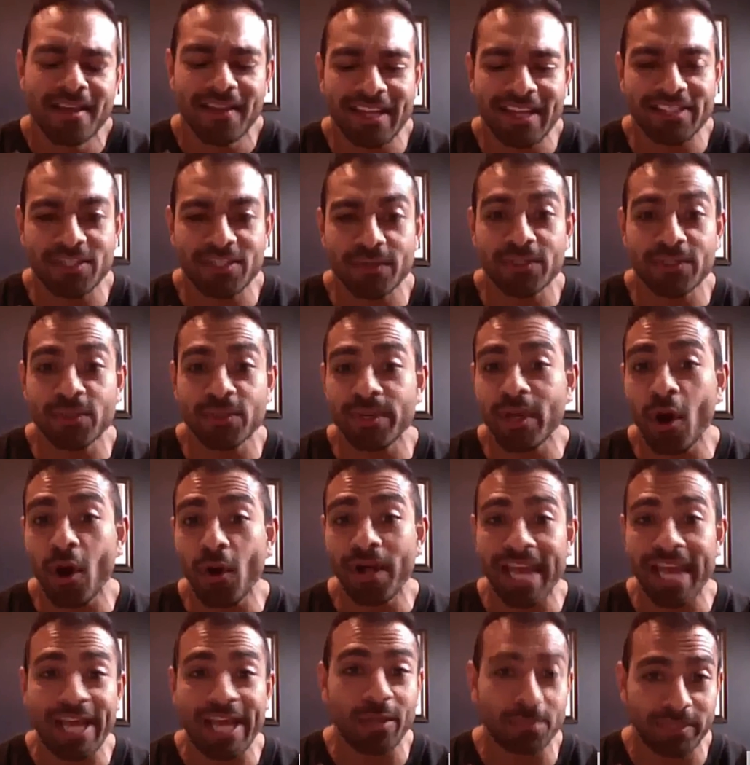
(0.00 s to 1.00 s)
So it all
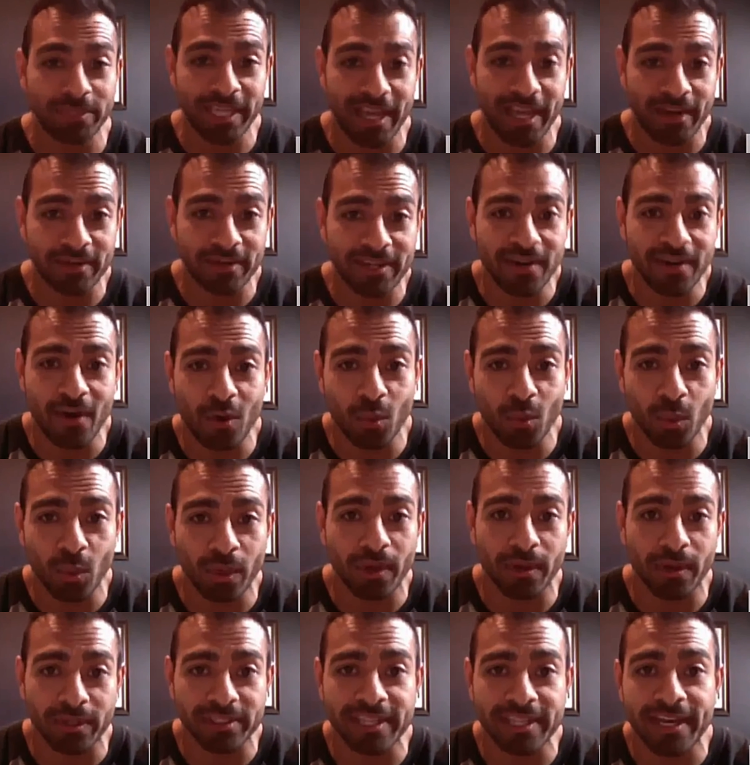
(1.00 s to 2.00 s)
helped out. It all
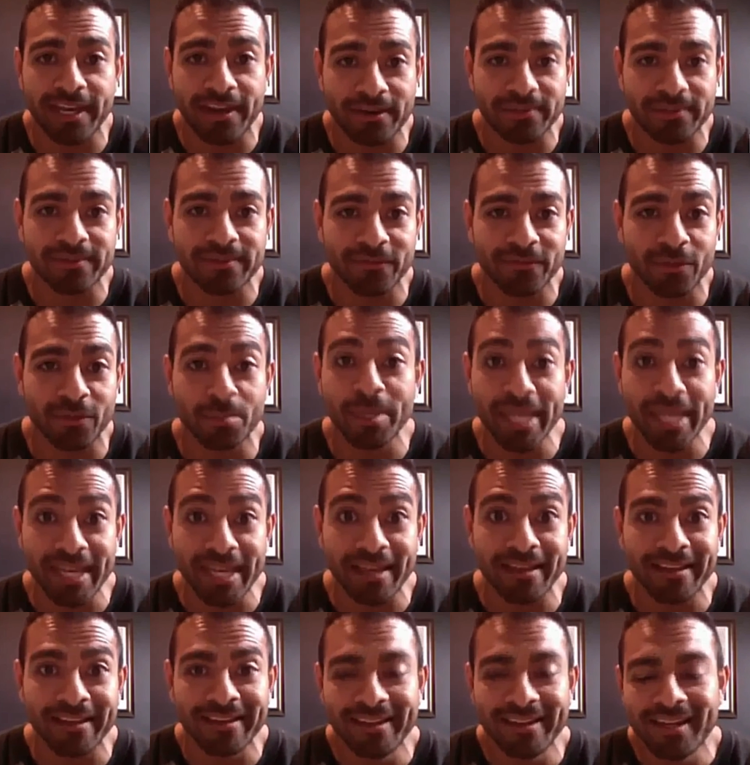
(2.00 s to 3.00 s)
worked out for
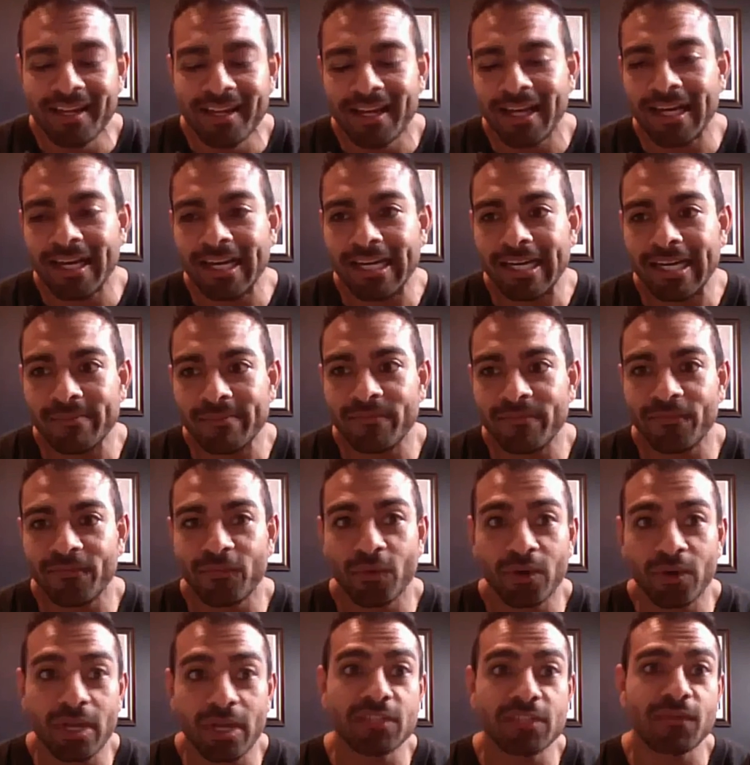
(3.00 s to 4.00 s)
me,
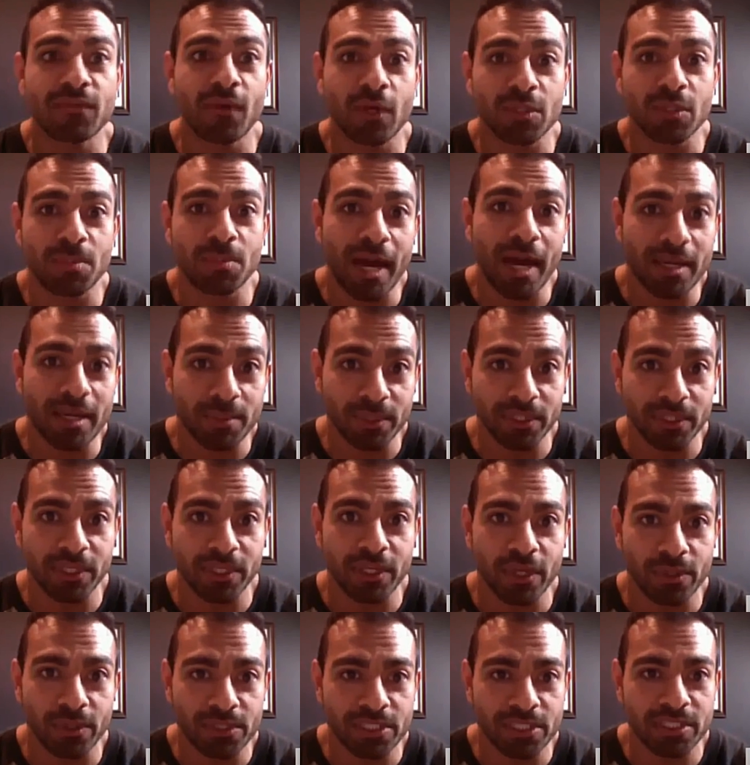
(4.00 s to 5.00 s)
for as far as bodybuilding
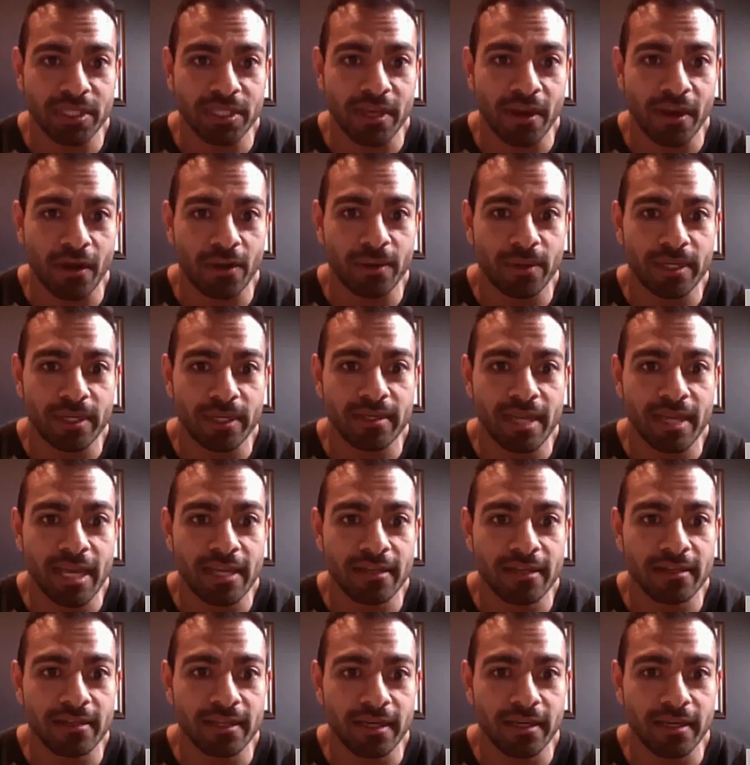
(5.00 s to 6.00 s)
coaches go, and
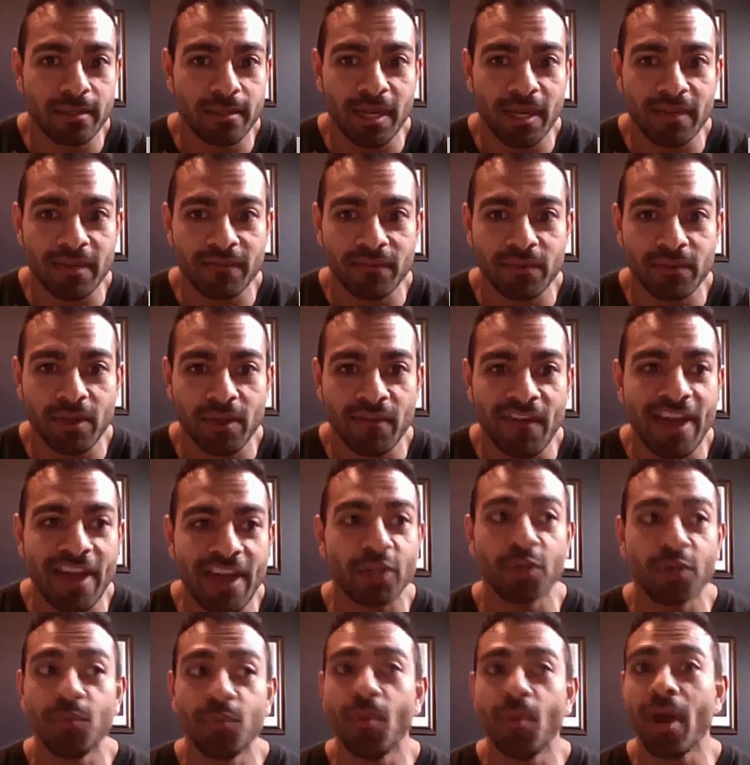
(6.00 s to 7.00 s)
I've had a
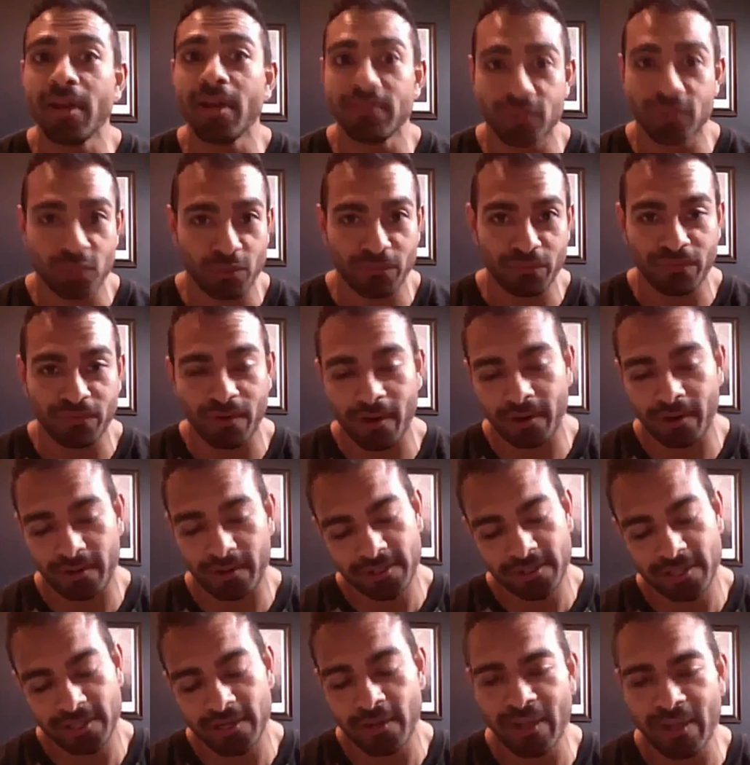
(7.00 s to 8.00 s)
good run so far,
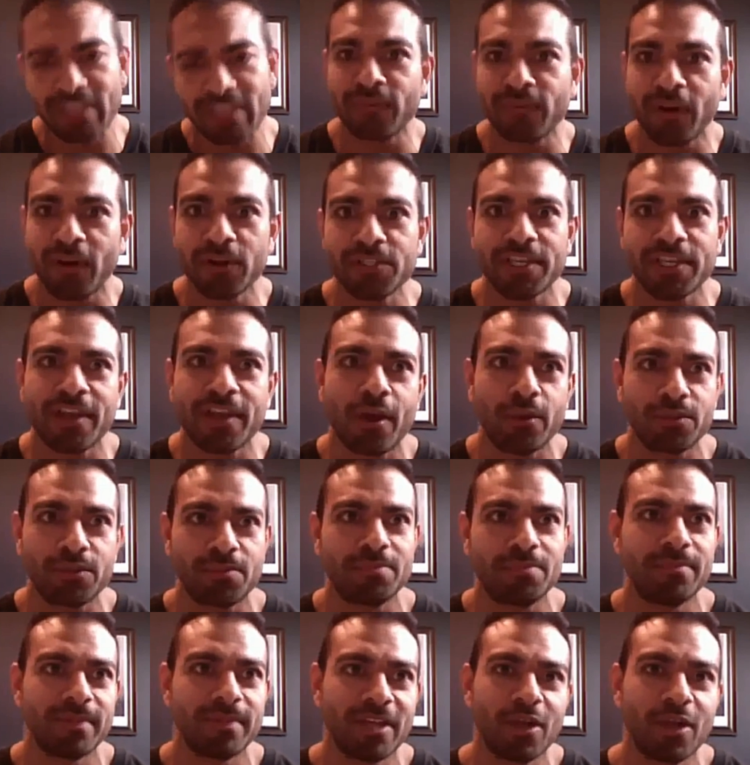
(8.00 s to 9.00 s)
you know, as far as the coach
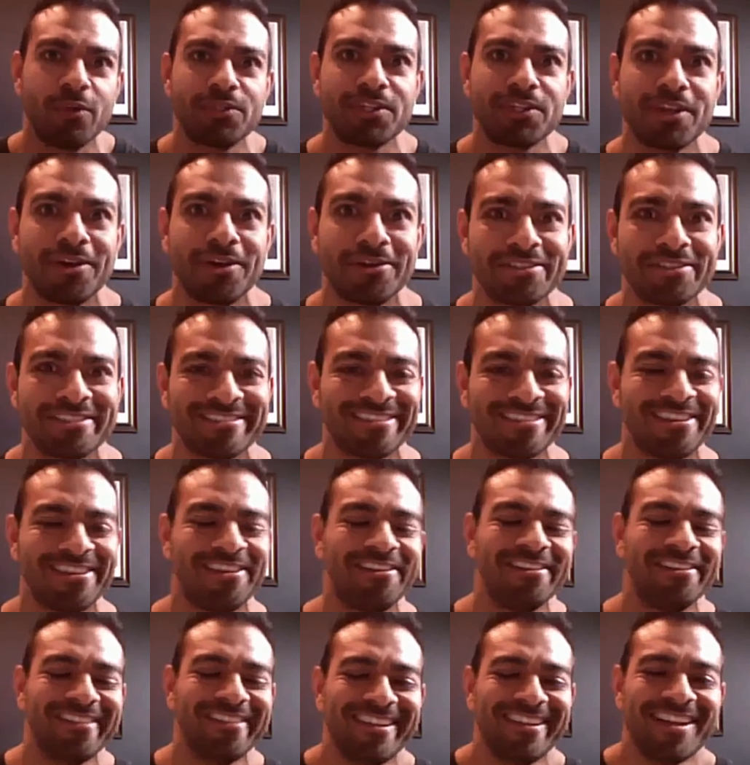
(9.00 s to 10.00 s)
goes.
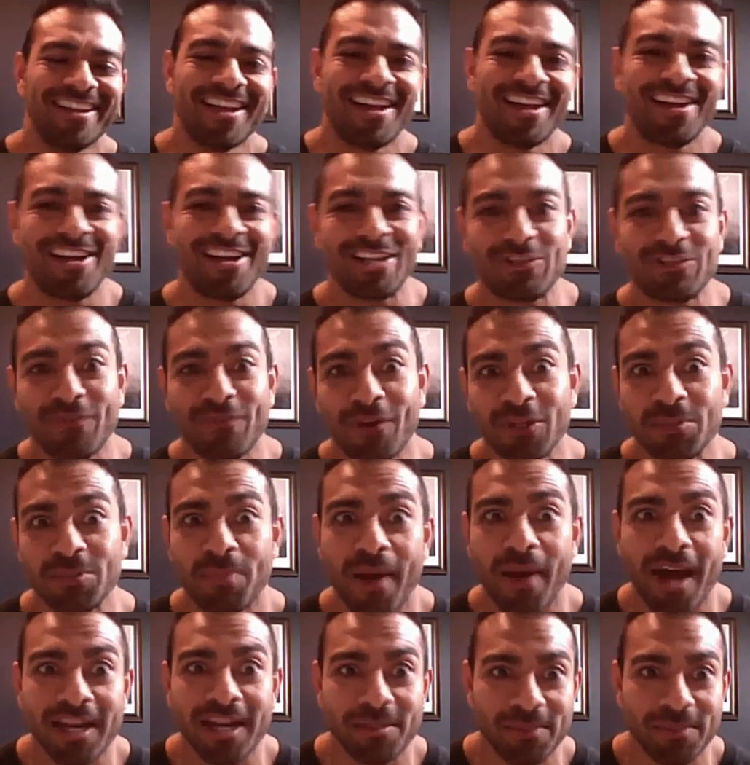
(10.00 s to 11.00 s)
So, as far as
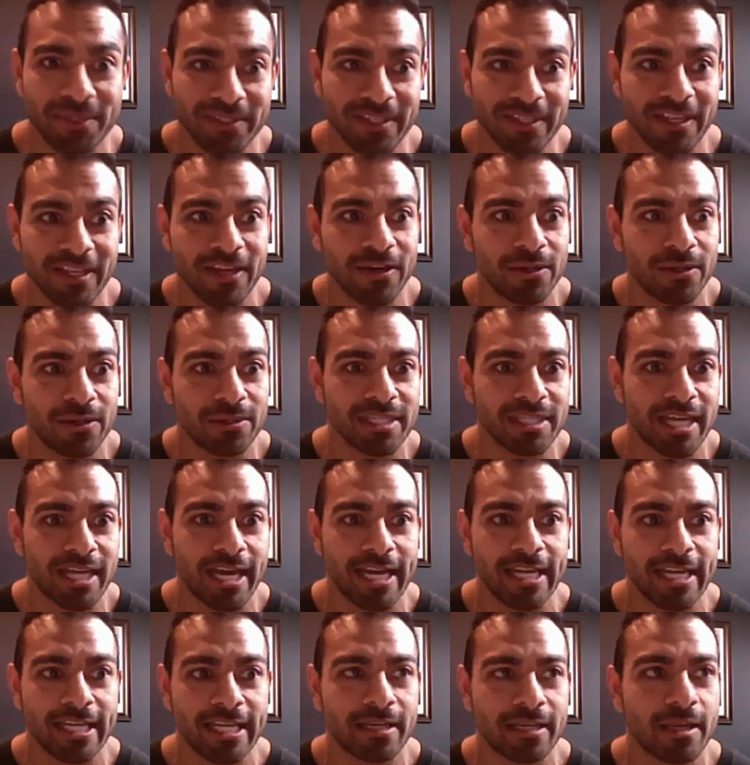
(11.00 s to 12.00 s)
bodybuilding goes,
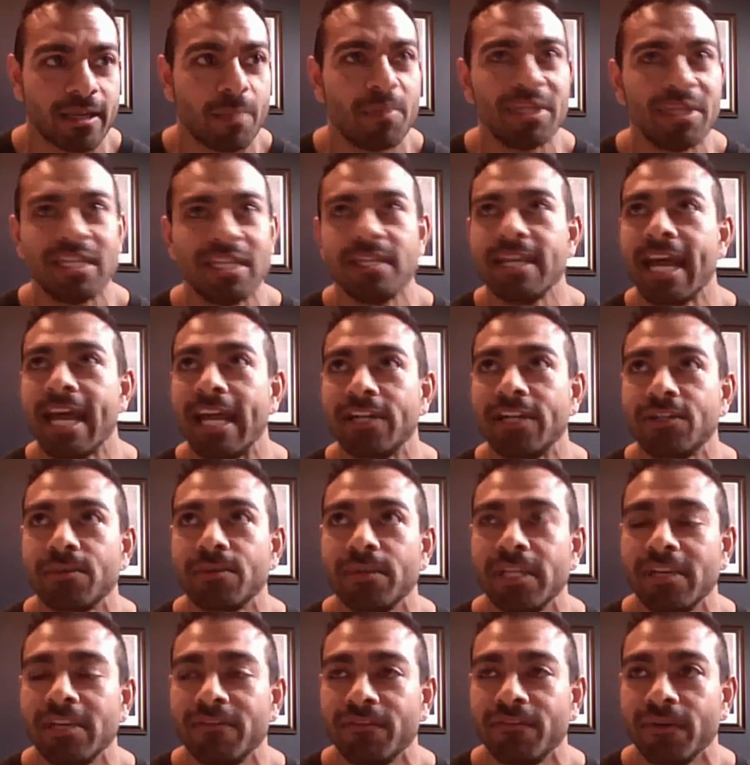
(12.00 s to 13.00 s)
I competed
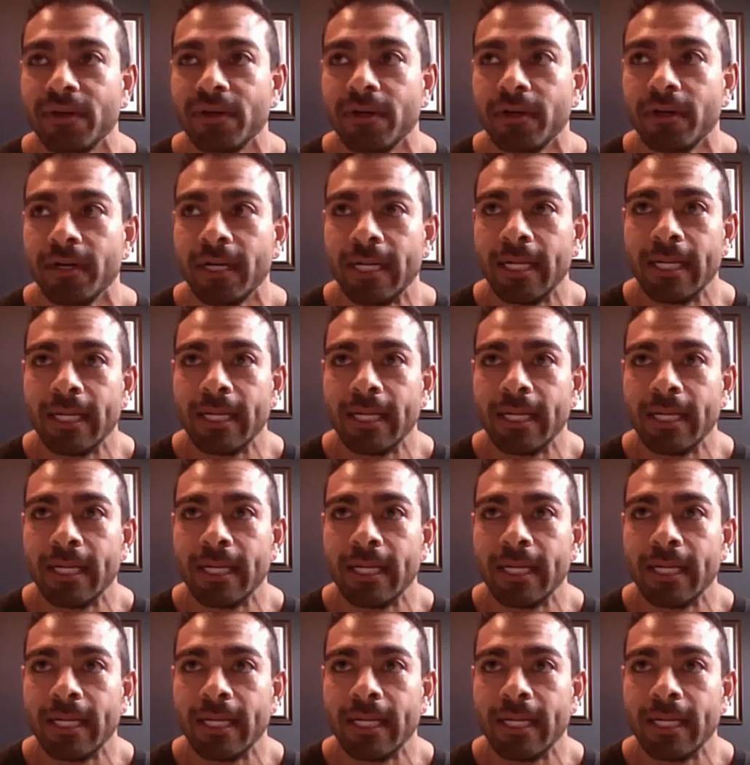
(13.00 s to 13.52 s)
naturally for